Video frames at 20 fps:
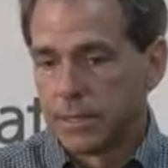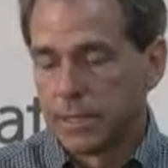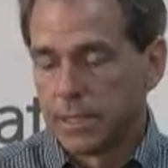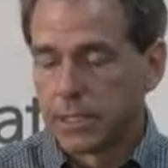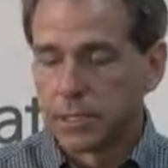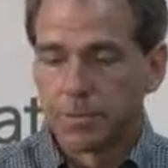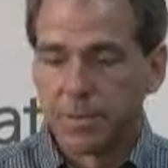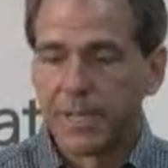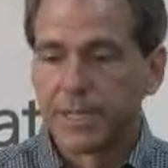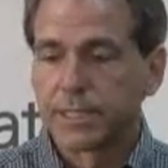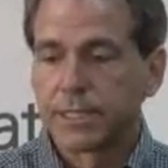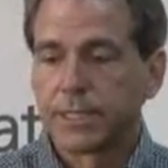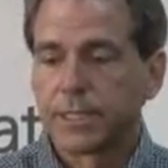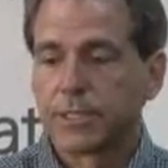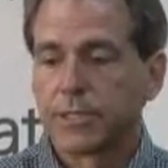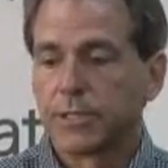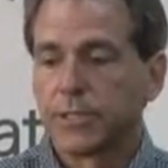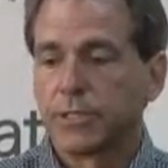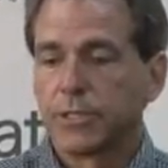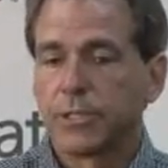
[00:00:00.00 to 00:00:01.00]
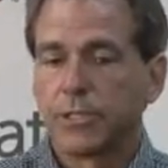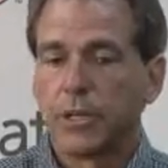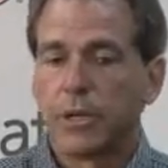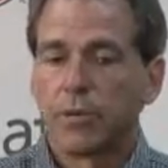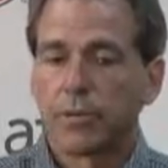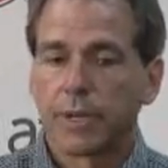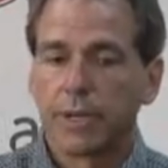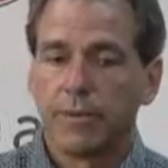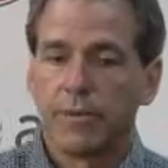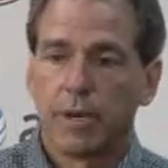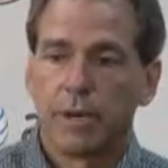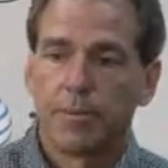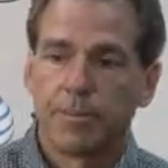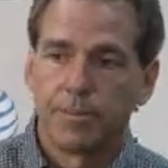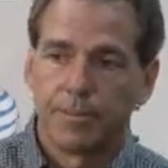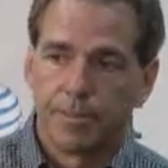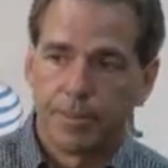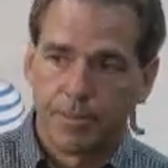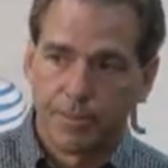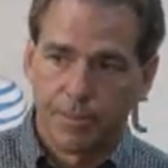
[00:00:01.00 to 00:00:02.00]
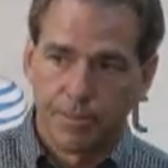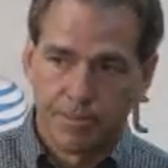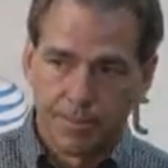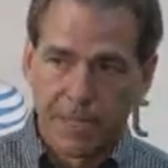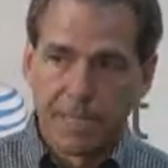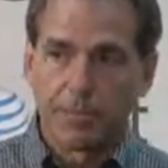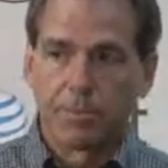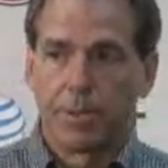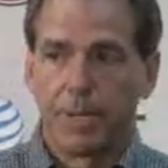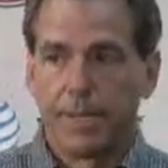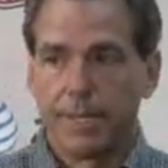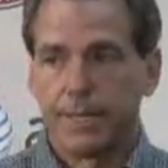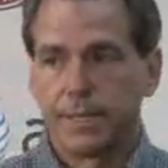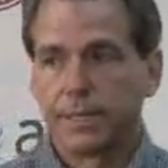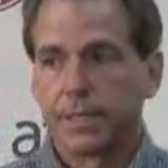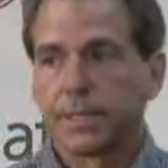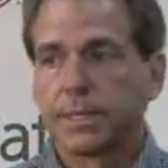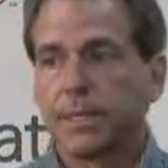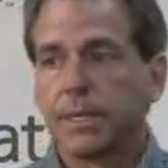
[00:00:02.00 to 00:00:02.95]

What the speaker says: especially so that you don't give up big plays.